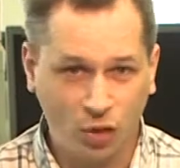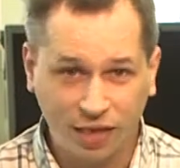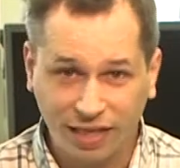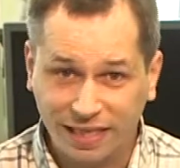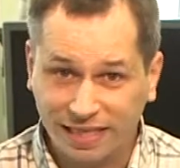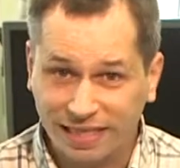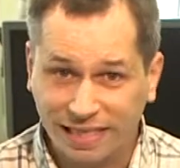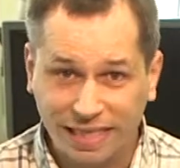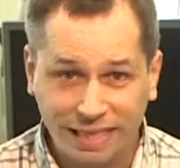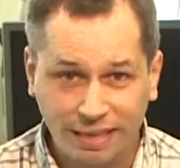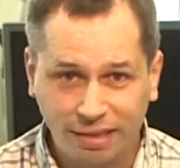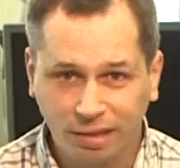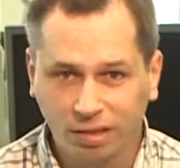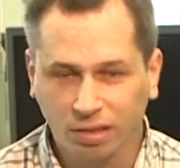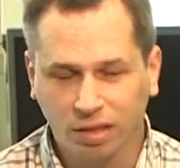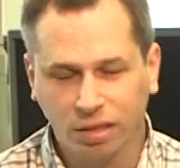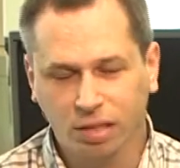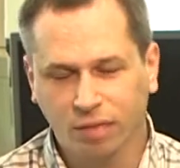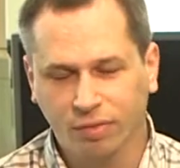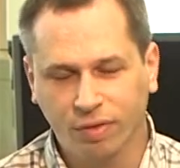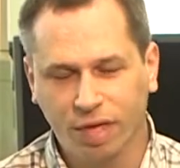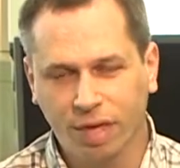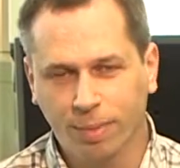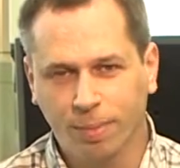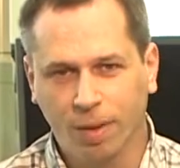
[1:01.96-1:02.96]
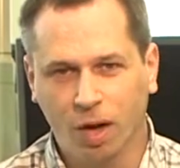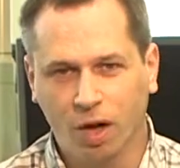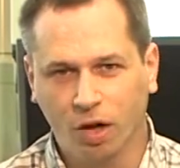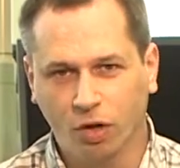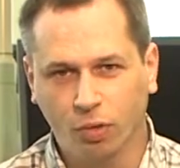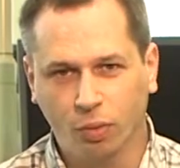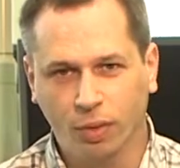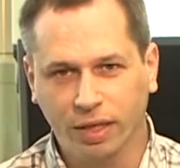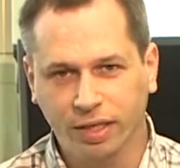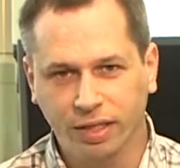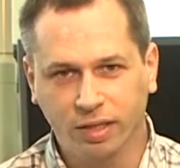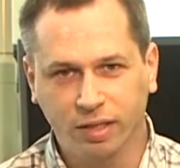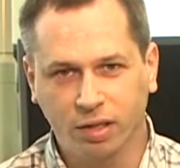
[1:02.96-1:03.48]
what they did and the career
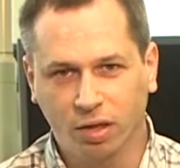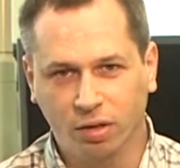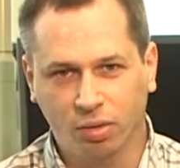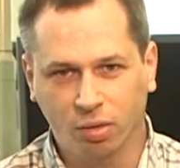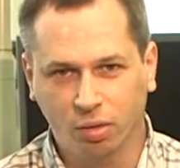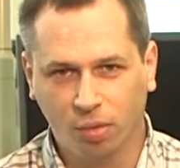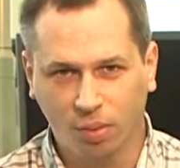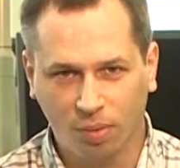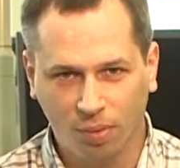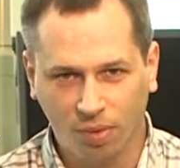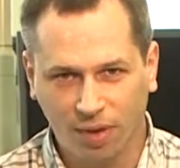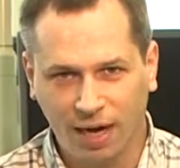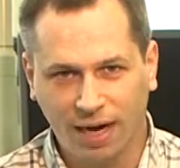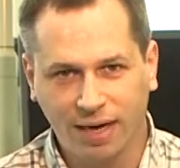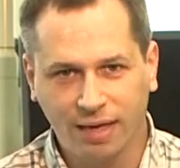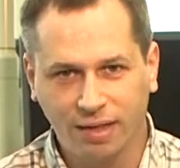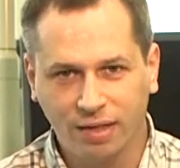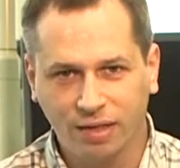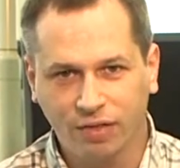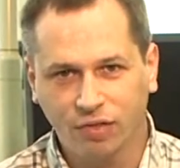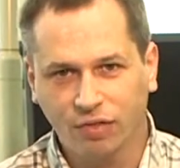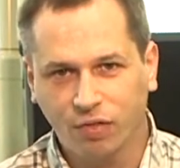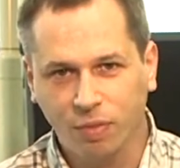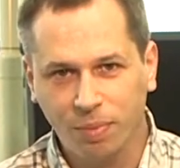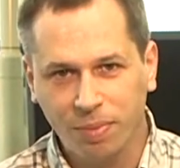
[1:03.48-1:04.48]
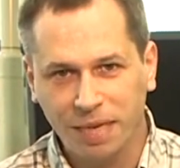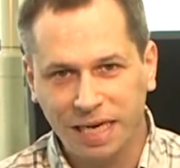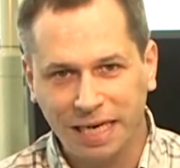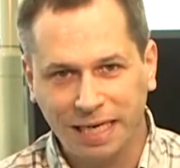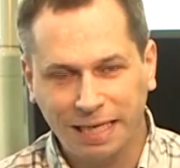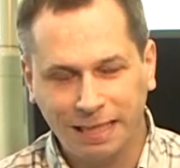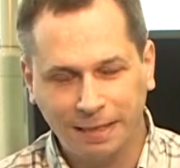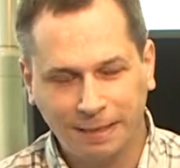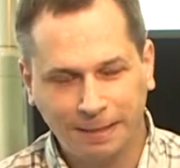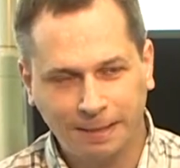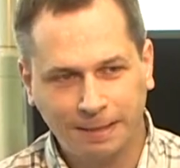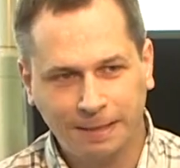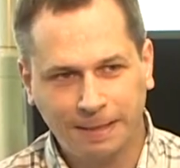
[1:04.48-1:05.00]
pathways, and I thought, that is for
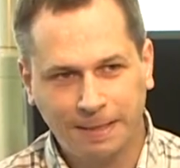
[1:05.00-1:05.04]
me.